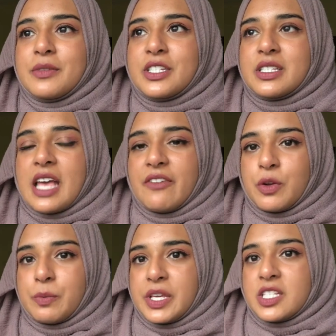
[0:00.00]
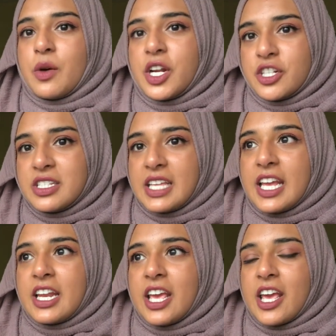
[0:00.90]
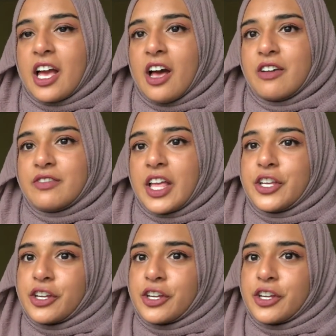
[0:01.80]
just everyone being so understanding of like,